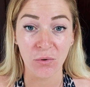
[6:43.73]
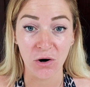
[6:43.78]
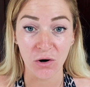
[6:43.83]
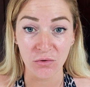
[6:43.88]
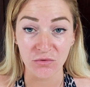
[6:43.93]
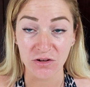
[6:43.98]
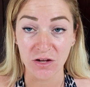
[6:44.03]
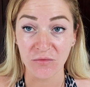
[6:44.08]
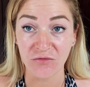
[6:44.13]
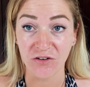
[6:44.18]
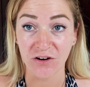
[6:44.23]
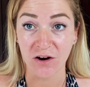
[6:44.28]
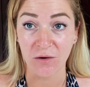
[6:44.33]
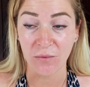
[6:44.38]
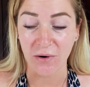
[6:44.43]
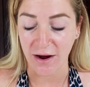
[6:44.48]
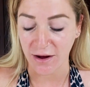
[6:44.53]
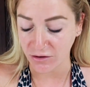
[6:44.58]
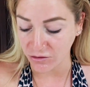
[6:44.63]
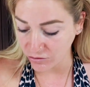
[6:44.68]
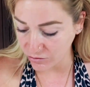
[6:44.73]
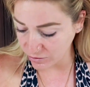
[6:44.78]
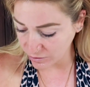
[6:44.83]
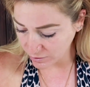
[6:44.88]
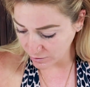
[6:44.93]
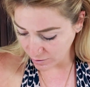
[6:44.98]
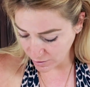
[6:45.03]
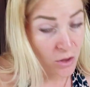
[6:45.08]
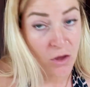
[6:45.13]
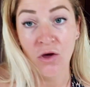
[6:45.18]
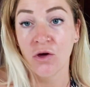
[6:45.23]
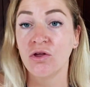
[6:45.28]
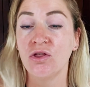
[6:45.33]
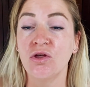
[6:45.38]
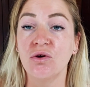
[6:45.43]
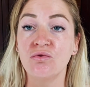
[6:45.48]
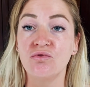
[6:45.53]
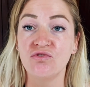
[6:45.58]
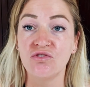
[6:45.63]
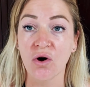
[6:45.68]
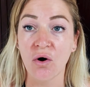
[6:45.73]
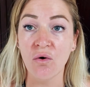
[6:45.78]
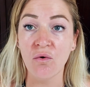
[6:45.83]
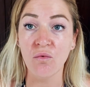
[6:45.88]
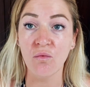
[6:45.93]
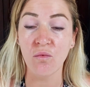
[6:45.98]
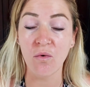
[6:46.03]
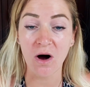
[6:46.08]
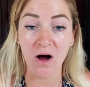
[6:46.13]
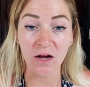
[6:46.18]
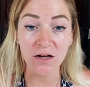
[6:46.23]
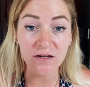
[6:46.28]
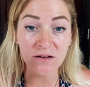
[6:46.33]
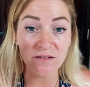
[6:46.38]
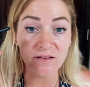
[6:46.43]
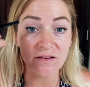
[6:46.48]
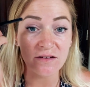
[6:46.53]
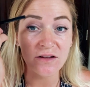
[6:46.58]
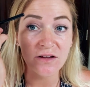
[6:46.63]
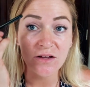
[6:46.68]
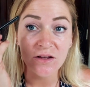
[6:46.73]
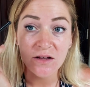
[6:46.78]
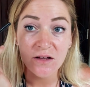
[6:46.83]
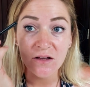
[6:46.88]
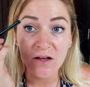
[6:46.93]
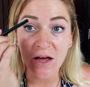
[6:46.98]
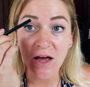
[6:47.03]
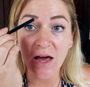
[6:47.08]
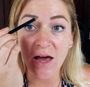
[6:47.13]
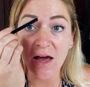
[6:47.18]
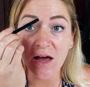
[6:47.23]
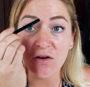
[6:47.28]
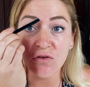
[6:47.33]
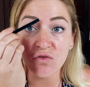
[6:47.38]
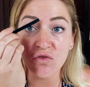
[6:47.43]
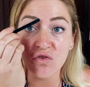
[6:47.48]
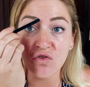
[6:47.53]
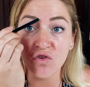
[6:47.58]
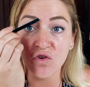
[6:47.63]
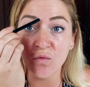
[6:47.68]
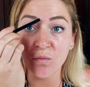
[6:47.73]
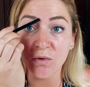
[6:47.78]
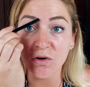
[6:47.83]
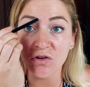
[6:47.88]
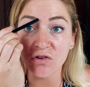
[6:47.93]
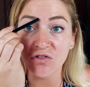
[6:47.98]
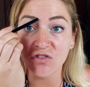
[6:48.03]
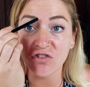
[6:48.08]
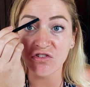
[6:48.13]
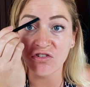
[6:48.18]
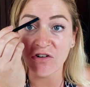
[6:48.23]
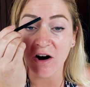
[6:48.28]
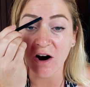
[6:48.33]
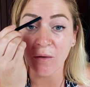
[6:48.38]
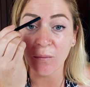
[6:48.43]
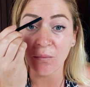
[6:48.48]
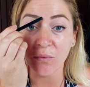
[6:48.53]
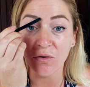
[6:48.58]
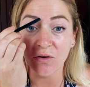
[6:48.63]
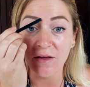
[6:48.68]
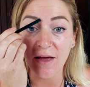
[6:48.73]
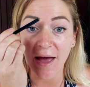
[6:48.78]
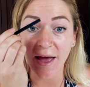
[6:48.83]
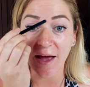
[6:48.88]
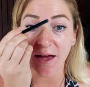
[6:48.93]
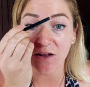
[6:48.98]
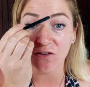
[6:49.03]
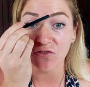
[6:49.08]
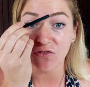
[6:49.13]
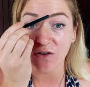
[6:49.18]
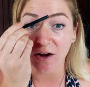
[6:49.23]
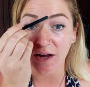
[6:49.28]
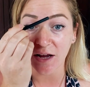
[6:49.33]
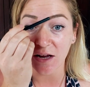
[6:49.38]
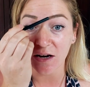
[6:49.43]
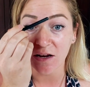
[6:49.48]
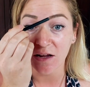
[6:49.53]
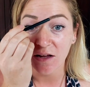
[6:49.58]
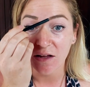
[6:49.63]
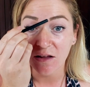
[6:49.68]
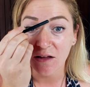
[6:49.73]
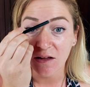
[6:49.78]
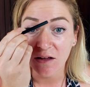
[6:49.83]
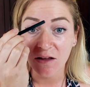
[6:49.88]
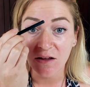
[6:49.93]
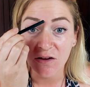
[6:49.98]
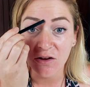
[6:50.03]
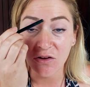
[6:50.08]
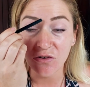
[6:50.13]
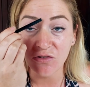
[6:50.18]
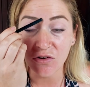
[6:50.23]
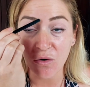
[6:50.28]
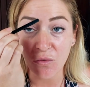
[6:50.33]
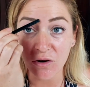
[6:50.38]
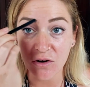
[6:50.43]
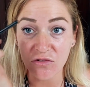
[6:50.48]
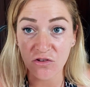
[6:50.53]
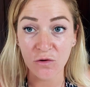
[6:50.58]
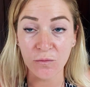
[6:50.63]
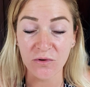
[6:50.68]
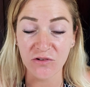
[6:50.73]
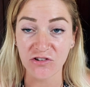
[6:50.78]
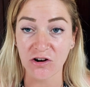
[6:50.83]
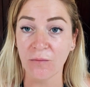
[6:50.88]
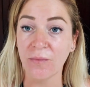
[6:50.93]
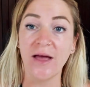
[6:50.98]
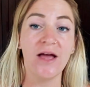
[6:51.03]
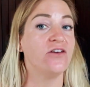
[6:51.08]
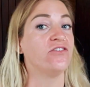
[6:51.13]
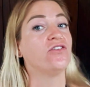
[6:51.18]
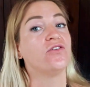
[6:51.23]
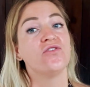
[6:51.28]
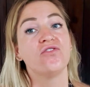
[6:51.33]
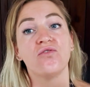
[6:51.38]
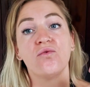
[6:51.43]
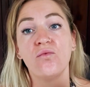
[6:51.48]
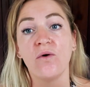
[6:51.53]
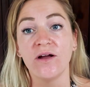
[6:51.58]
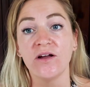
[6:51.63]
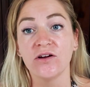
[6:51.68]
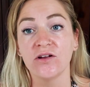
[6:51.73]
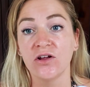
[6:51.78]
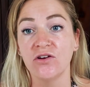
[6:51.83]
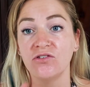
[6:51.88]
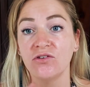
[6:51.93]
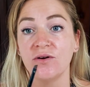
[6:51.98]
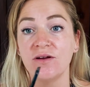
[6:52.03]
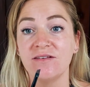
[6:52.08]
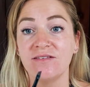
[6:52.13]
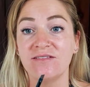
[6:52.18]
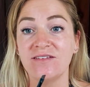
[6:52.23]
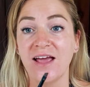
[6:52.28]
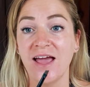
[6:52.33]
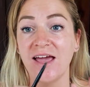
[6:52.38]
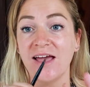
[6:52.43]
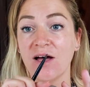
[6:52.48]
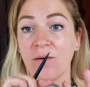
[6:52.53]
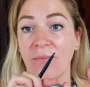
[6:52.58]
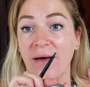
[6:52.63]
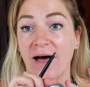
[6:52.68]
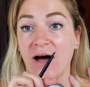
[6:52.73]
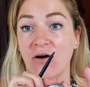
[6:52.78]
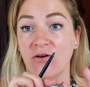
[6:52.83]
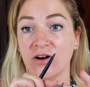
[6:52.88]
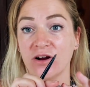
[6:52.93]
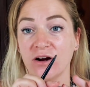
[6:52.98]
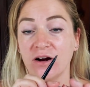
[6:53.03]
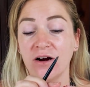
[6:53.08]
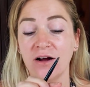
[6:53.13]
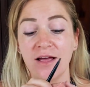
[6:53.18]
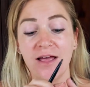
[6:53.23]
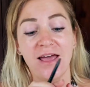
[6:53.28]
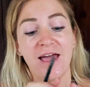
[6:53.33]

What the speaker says: pro tip for your brows, you don't want a super sharp edge, right? You don't want a super sharp edge. So what you're gonna do is take a powder,